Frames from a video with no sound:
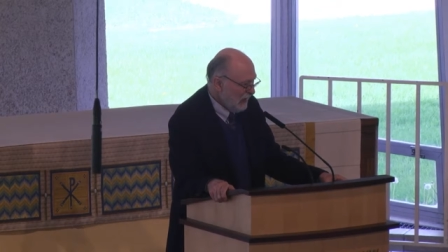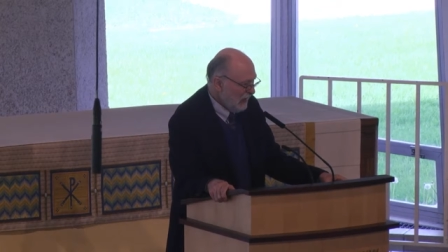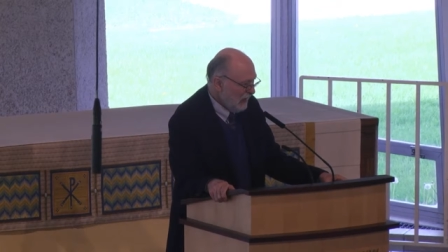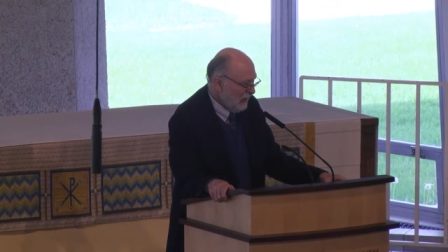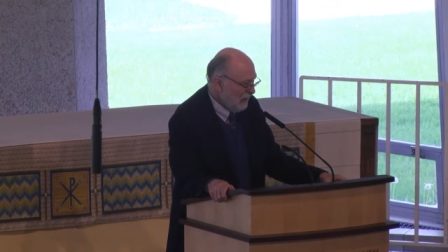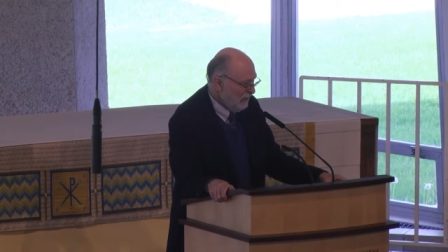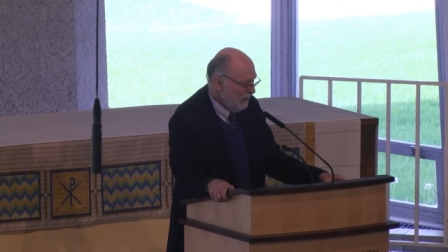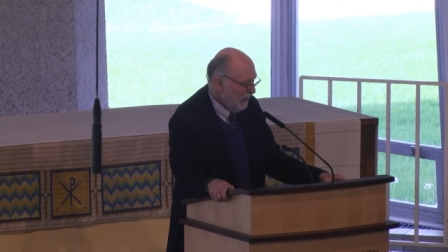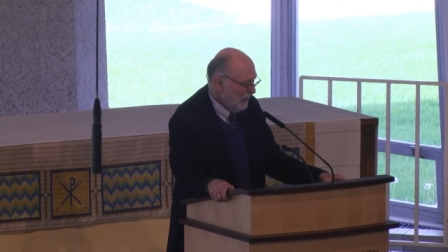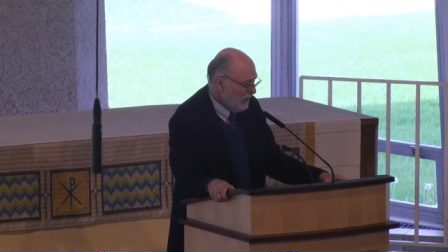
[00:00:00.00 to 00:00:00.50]

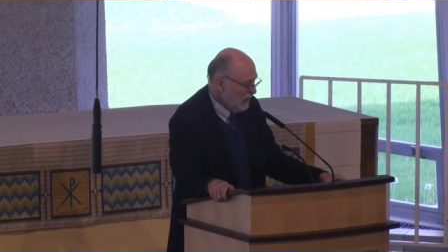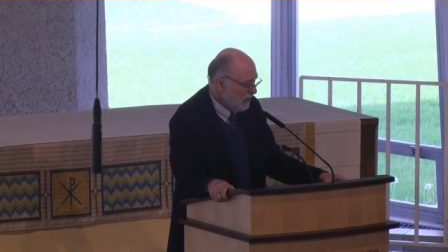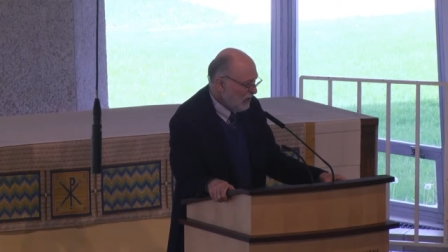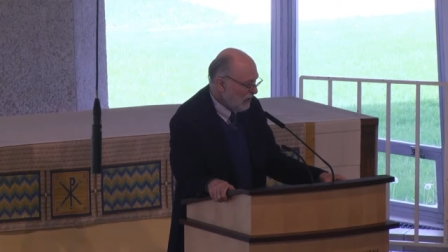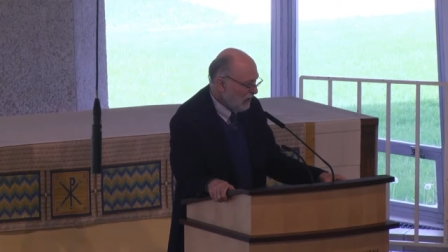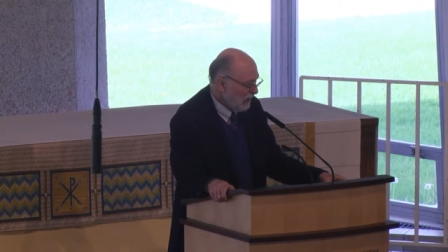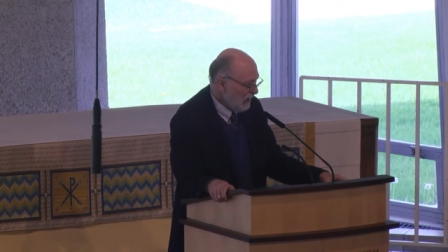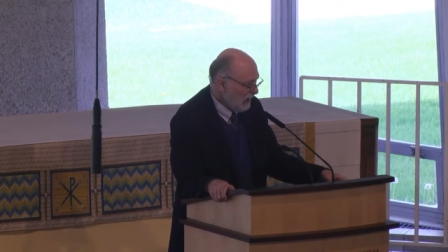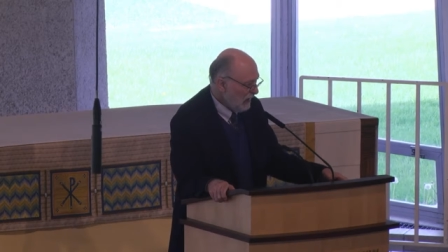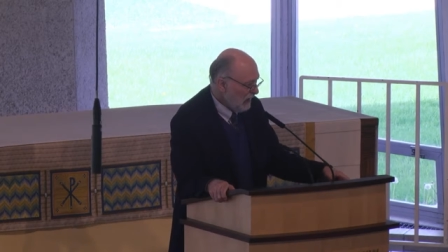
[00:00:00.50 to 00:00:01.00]
in
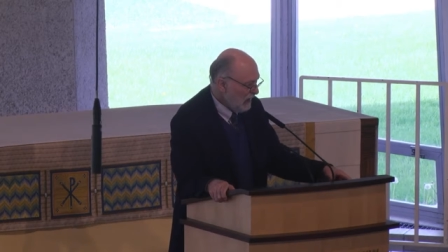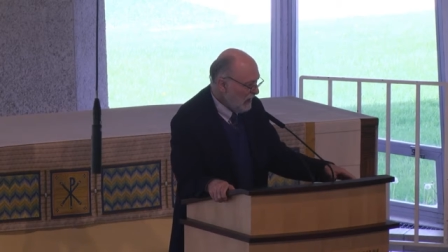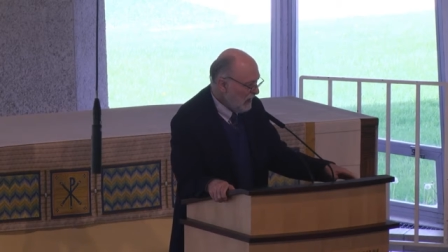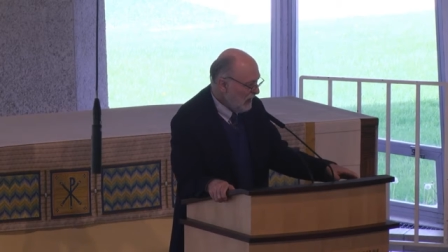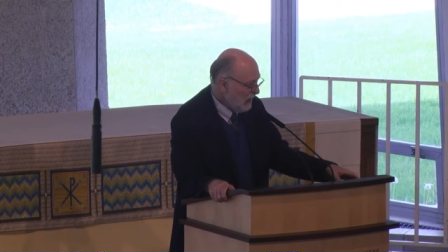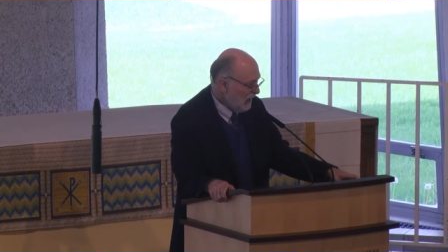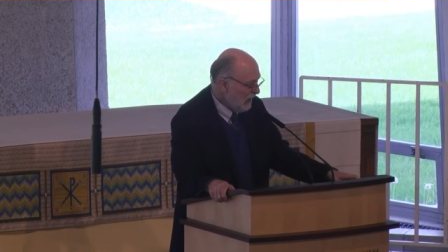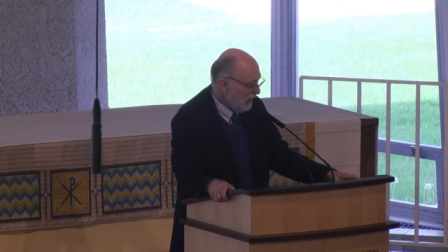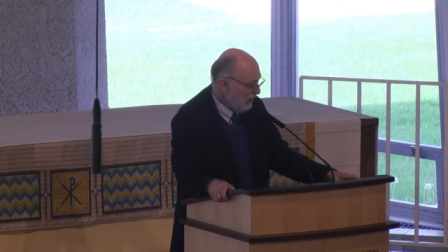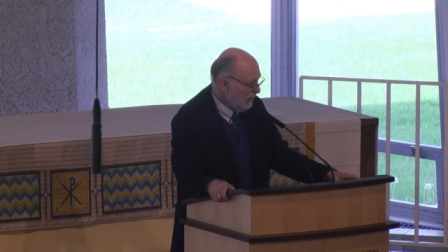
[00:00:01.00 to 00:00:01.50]
virtually
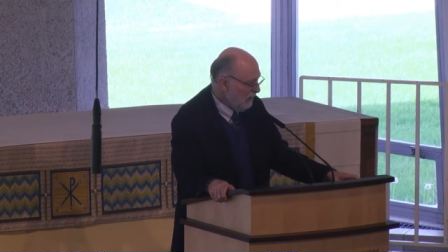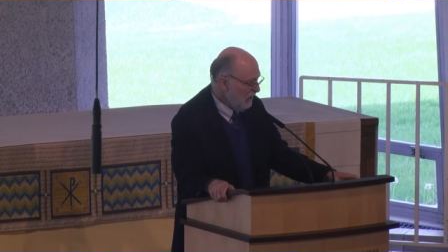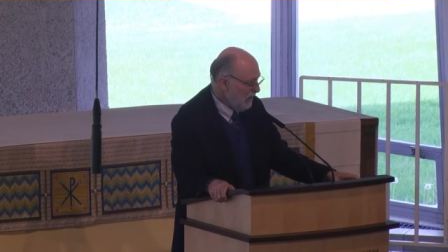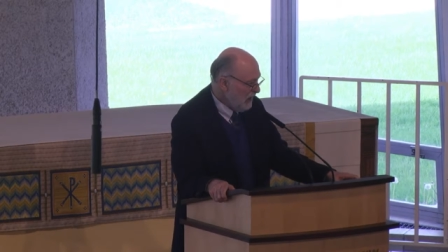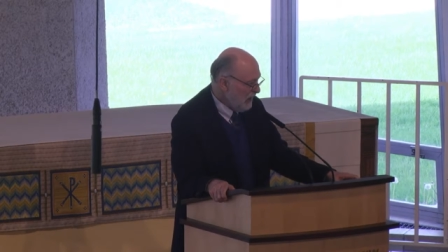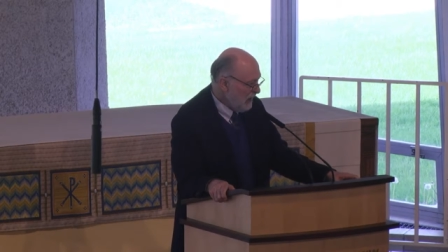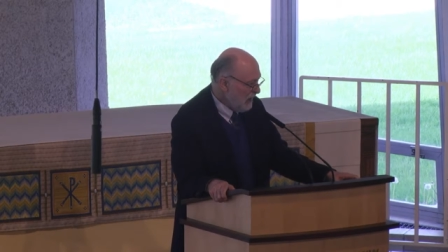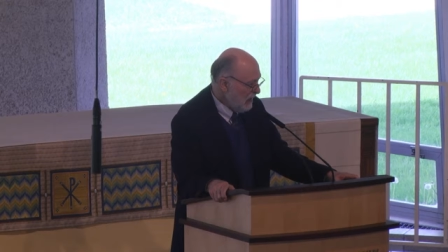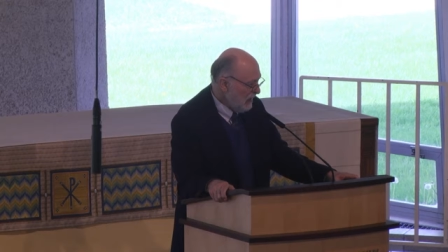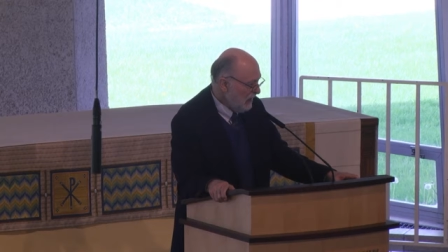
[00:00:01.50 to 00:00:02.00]

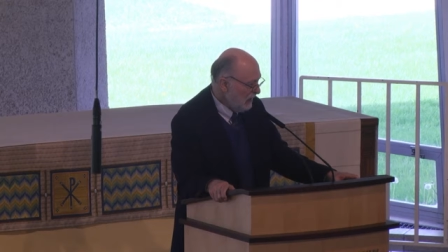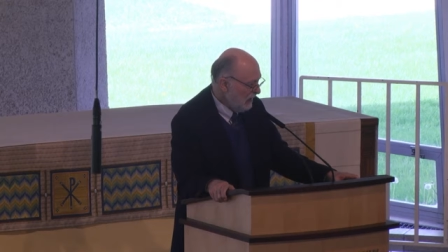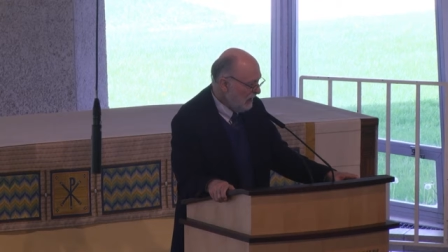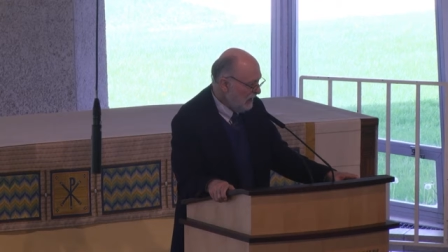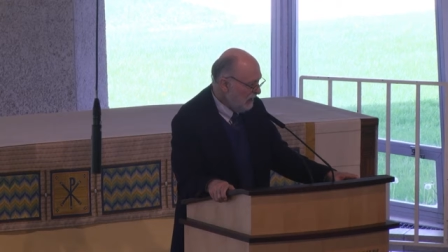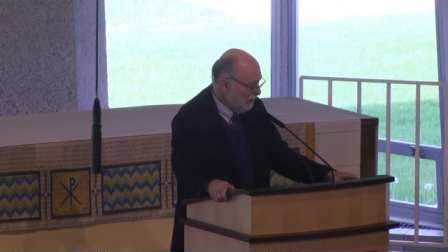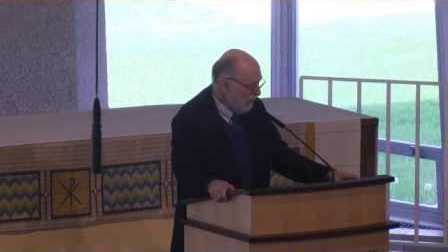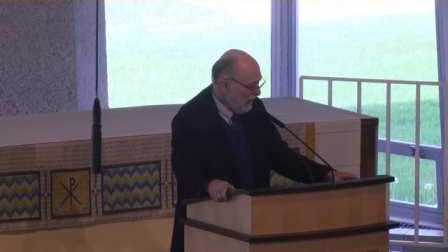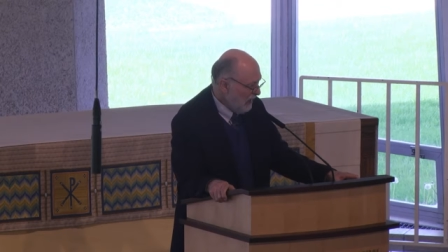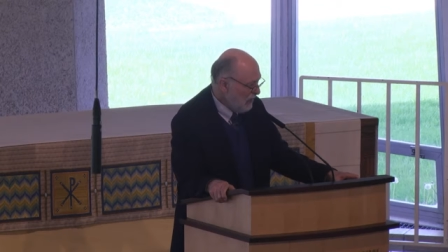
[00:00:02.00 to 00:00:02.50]
every
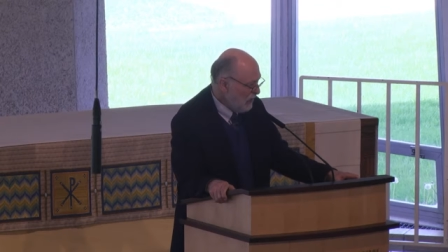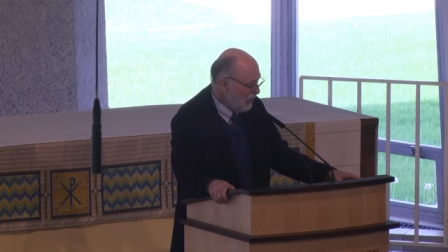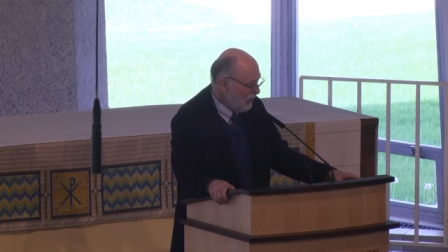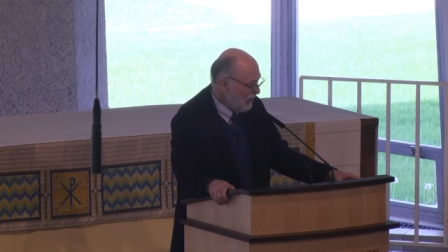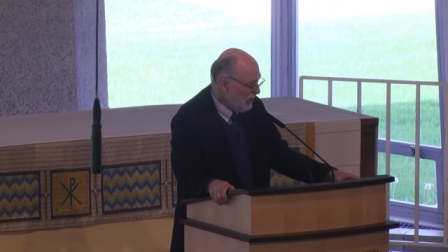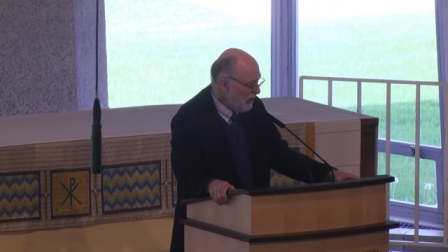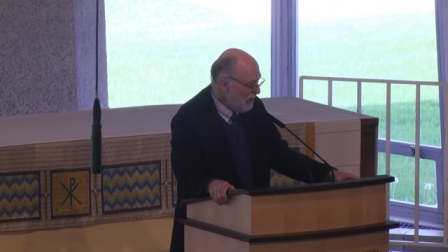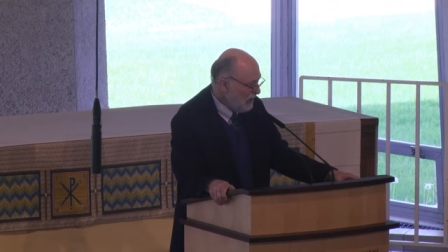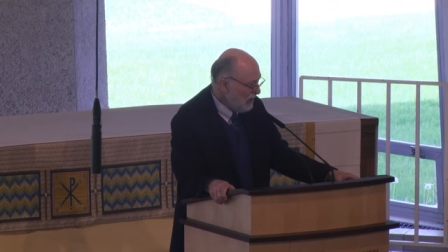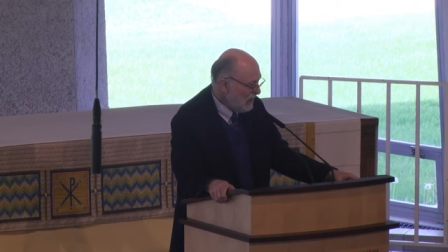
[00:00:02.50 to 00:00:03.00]

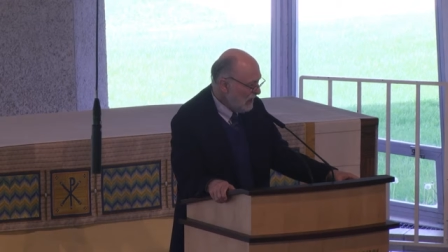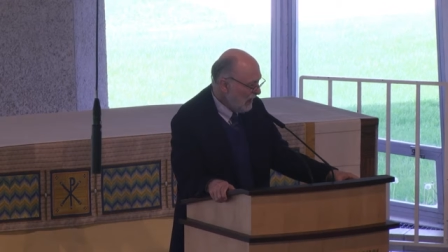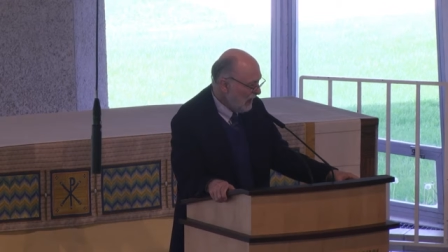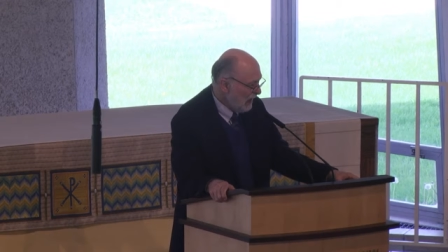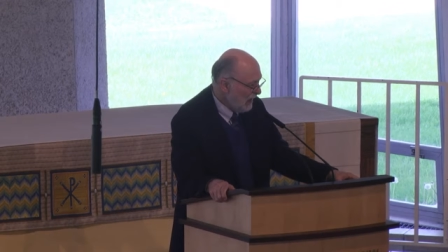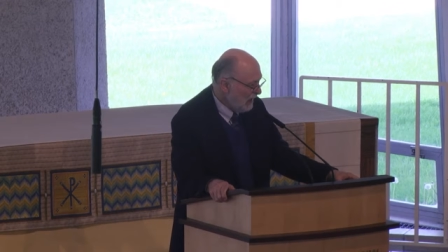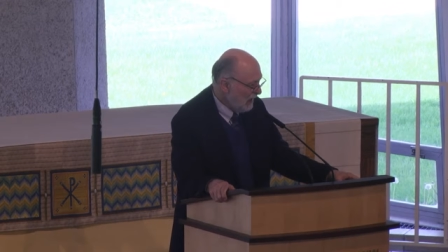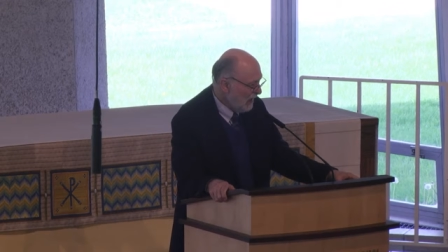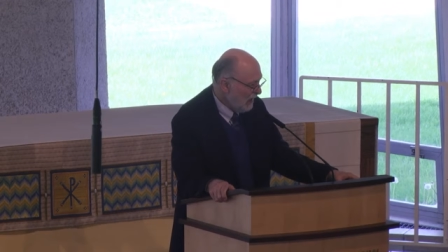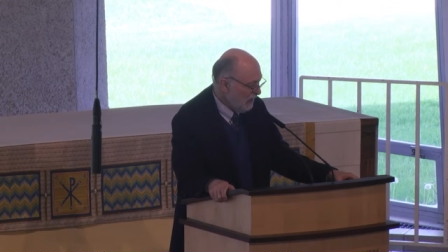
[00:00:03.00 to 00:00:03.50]
dimension
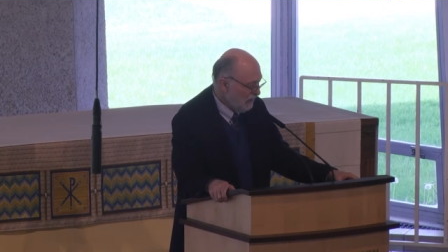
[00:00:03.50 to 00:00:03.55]
and